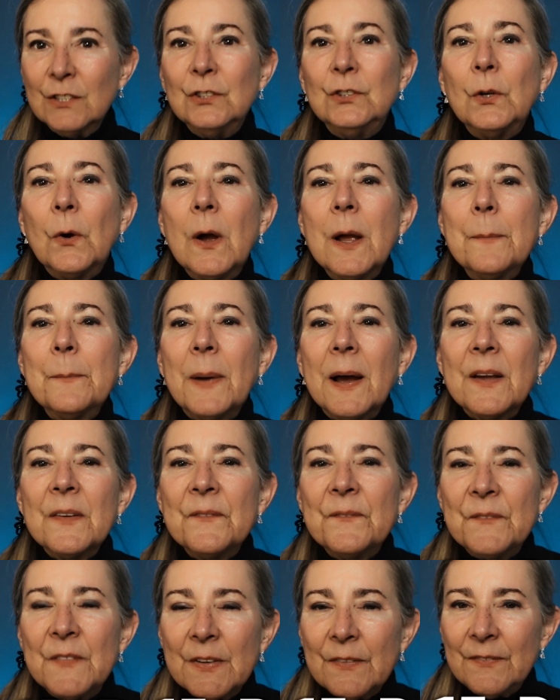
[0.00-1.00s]
join my
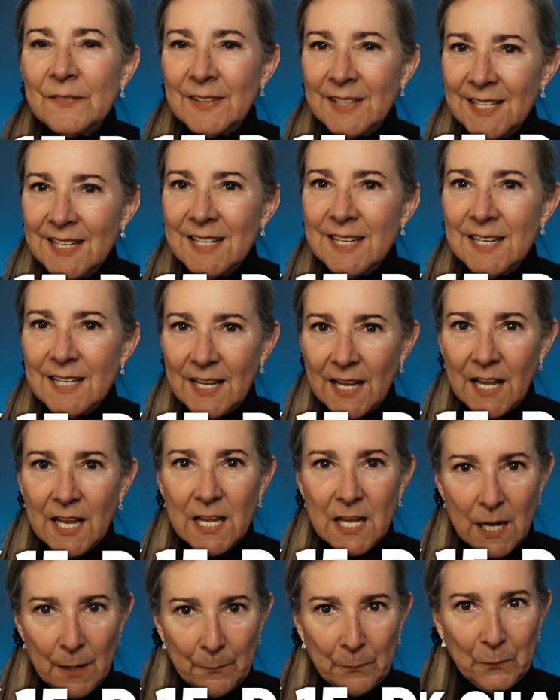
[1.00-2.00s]

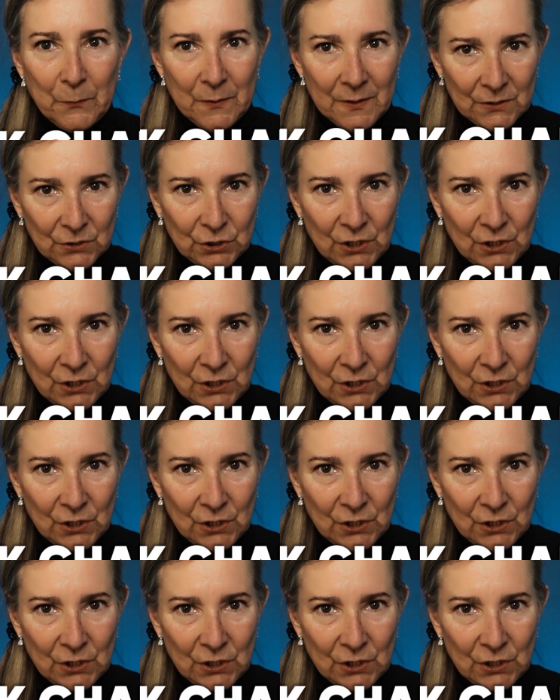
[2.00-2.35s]
15-day Upward